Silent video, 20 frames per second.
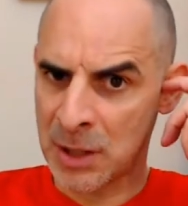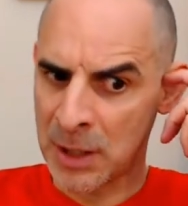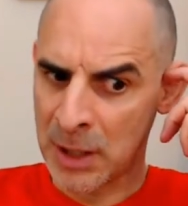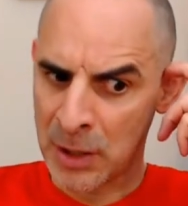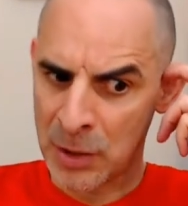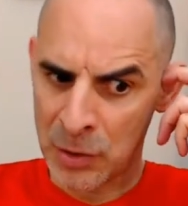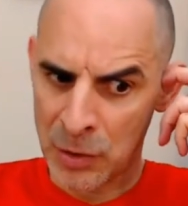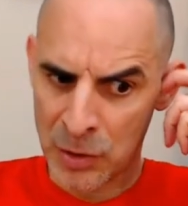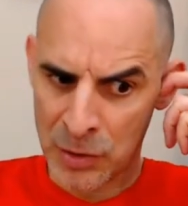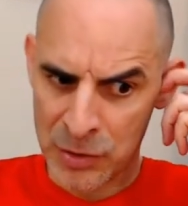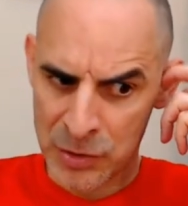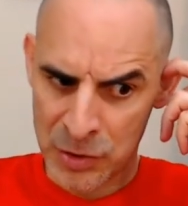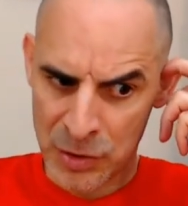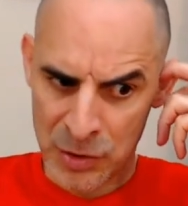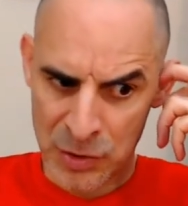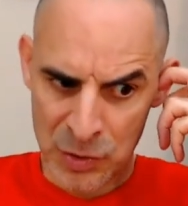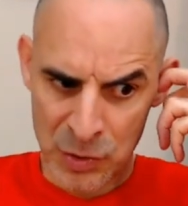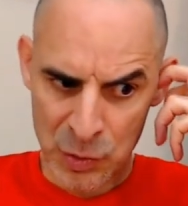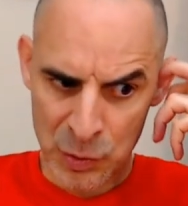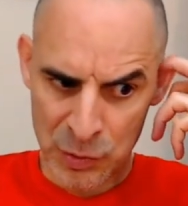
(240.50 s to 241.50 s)
and not
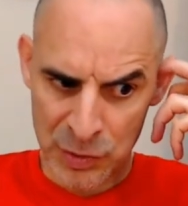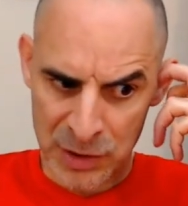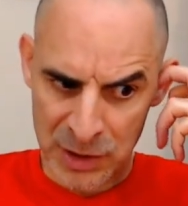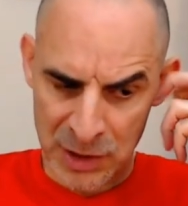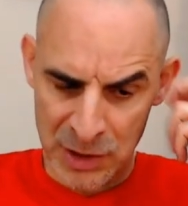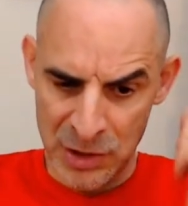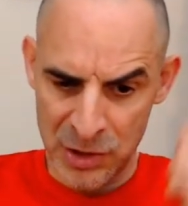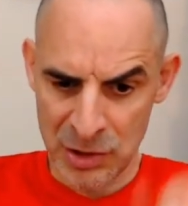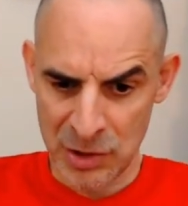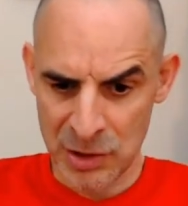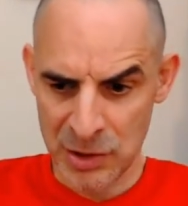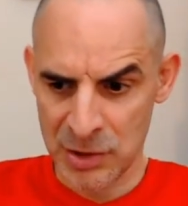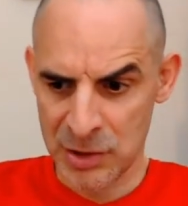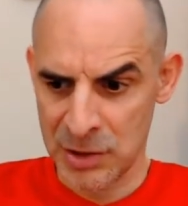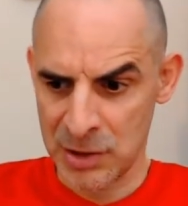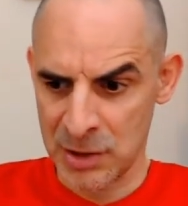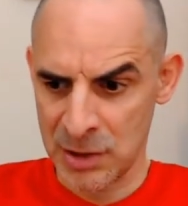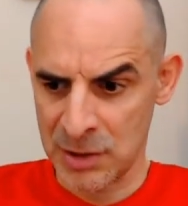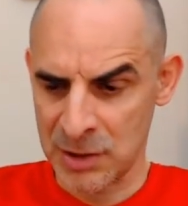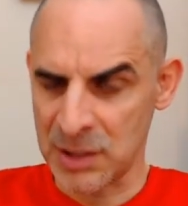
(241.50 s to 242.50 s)
just two
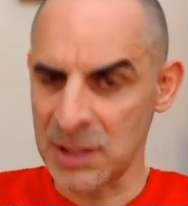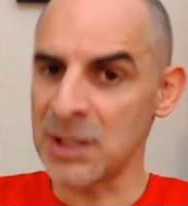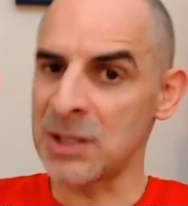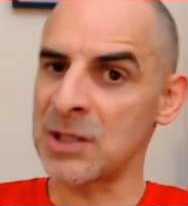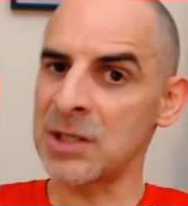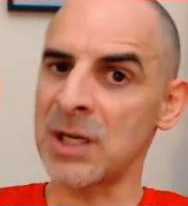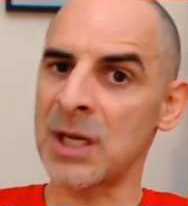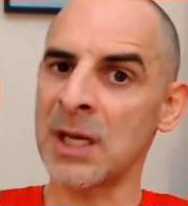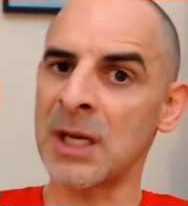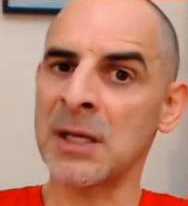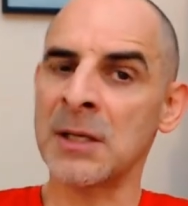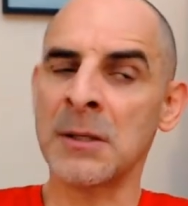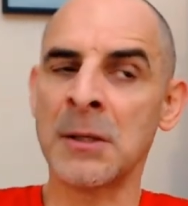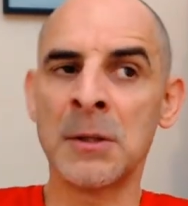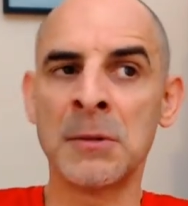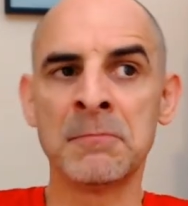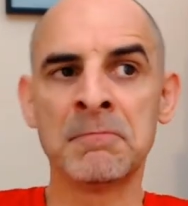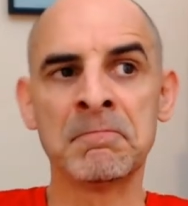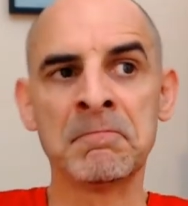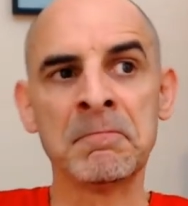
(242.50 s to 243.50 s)
teachers teaching,
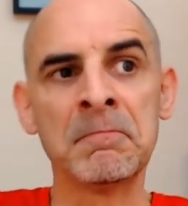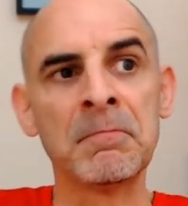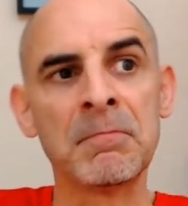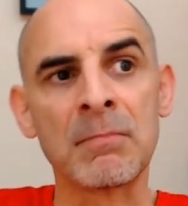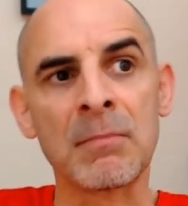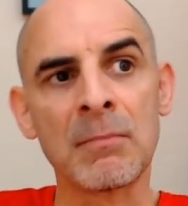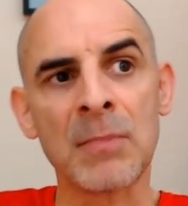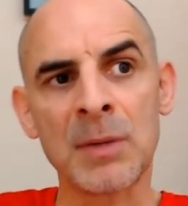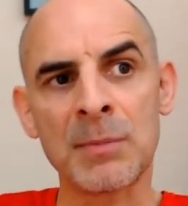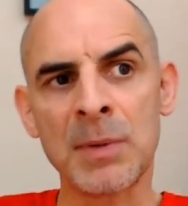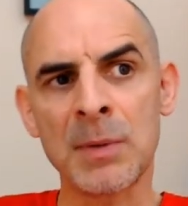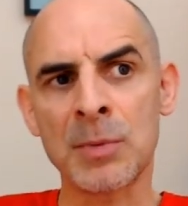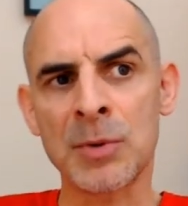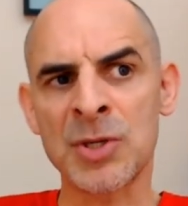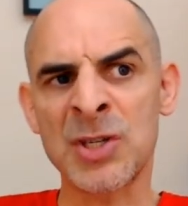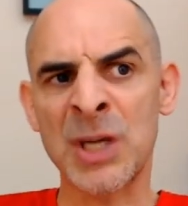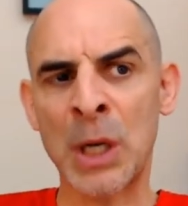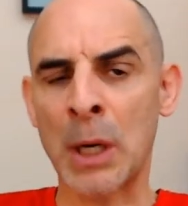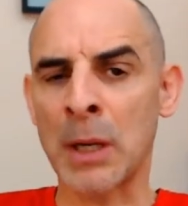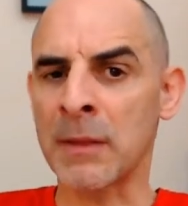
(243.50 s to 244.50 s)
but people
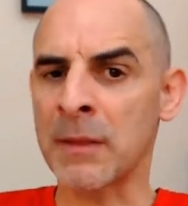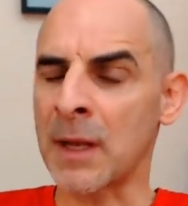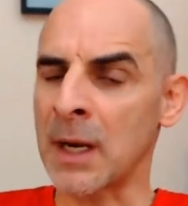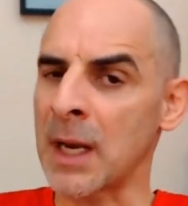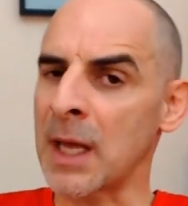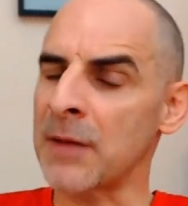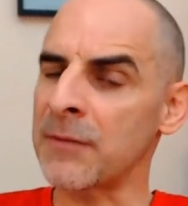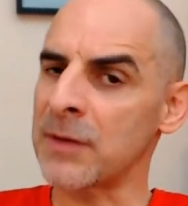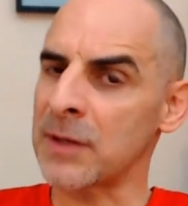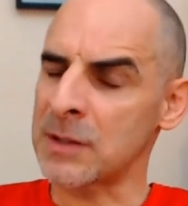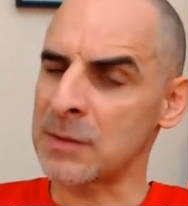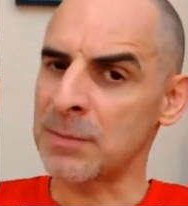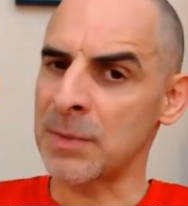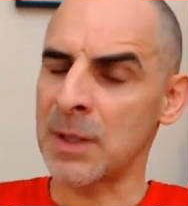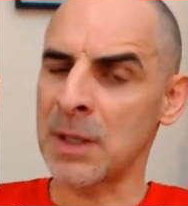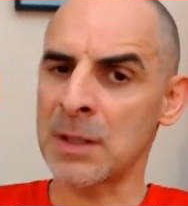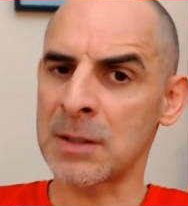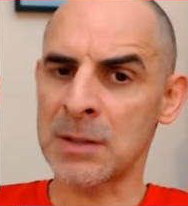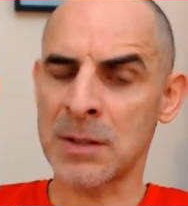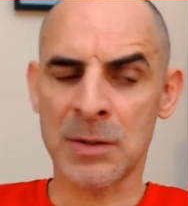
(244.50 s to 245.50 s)
sharing their life
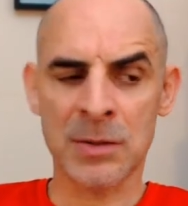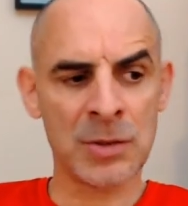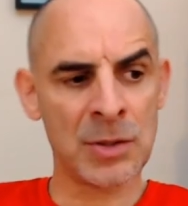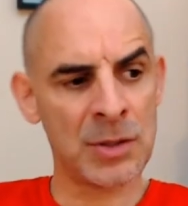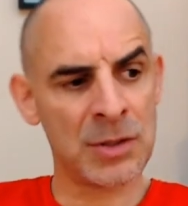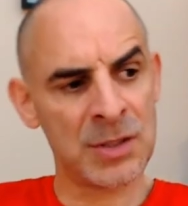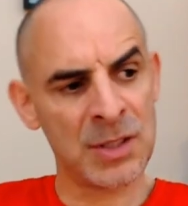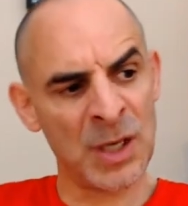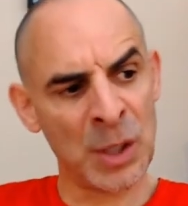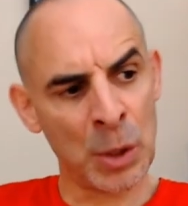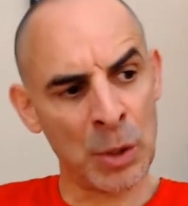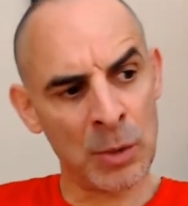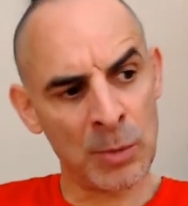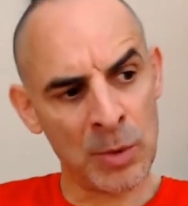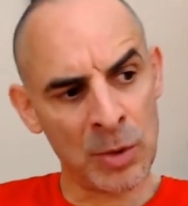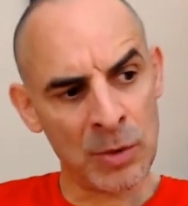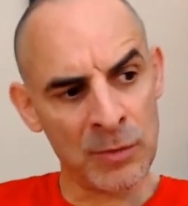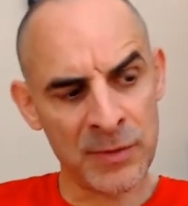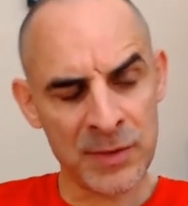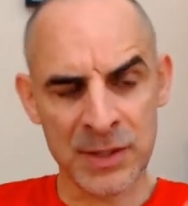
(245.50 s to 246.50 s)
experience and just in a normal
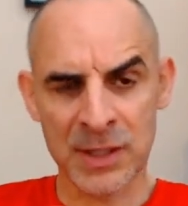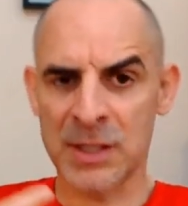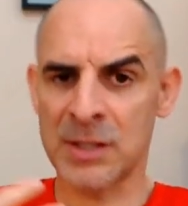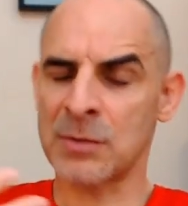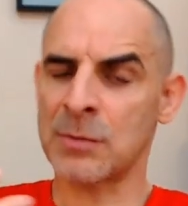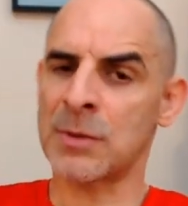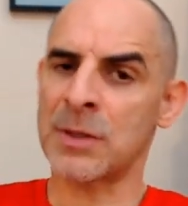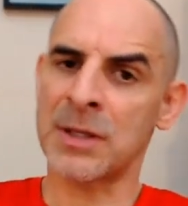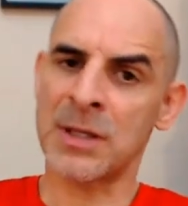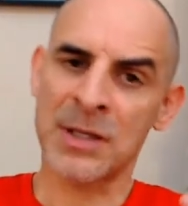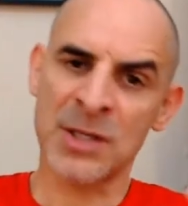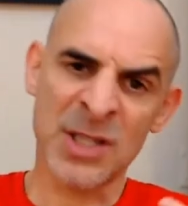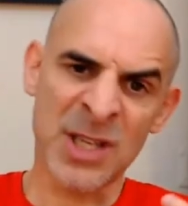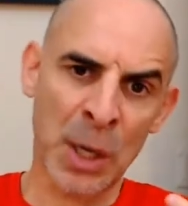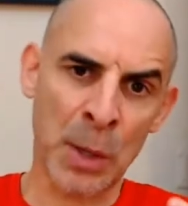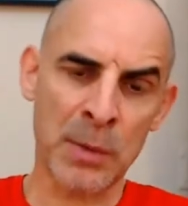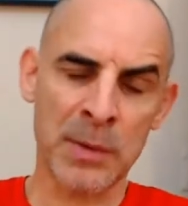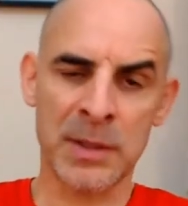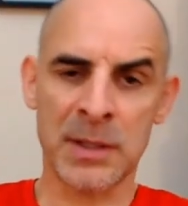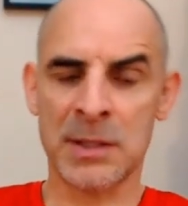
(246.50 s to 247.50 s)
conversation where they
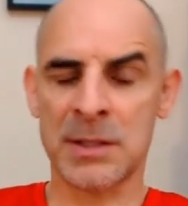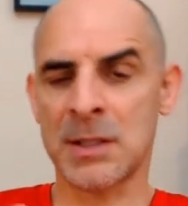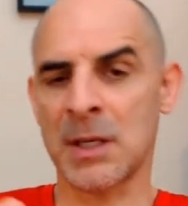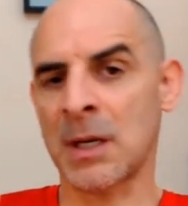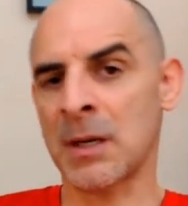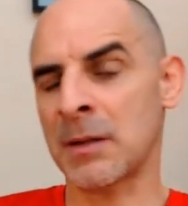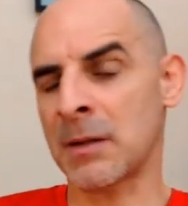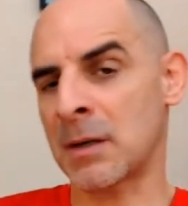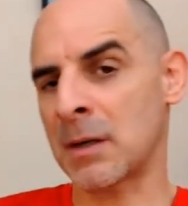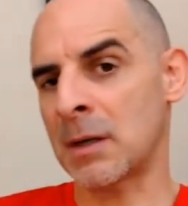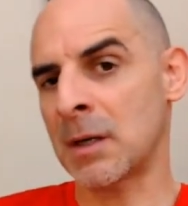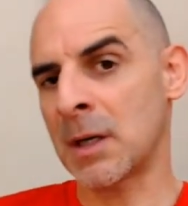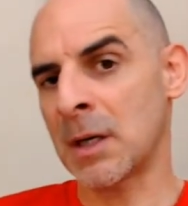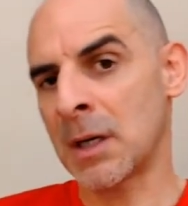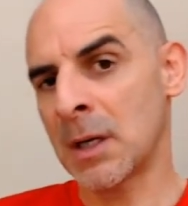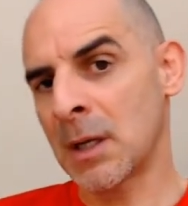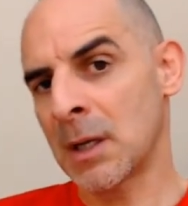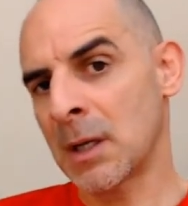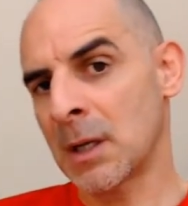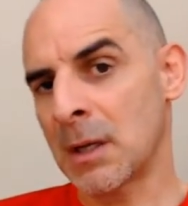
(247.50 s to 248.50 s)
share with each other
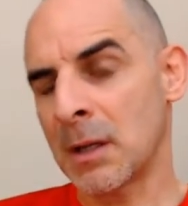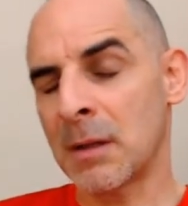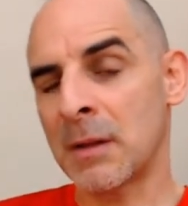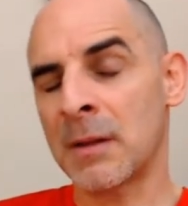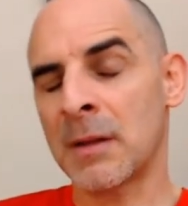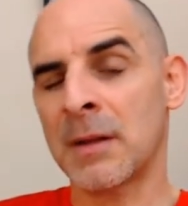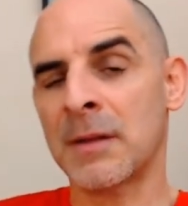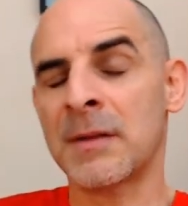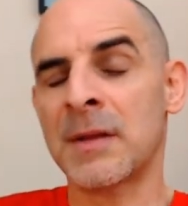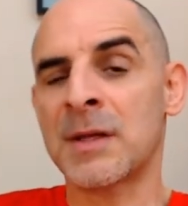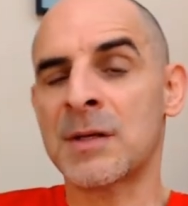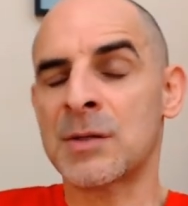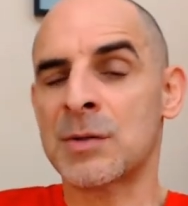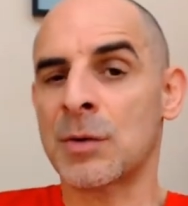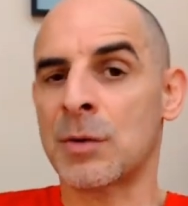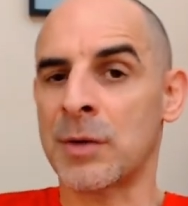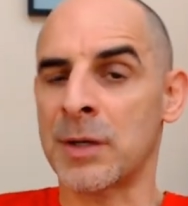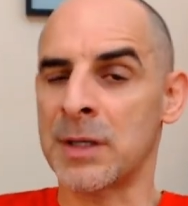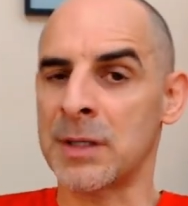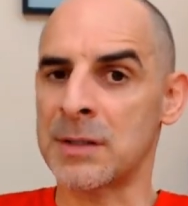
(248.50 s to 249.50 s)
their
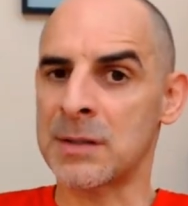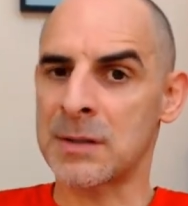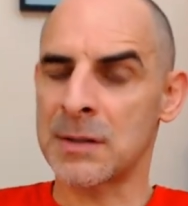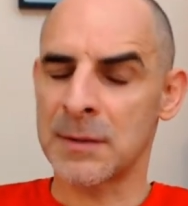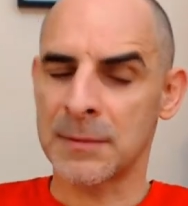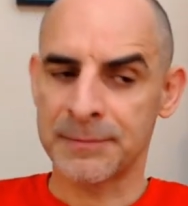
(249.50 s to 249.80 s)
stories.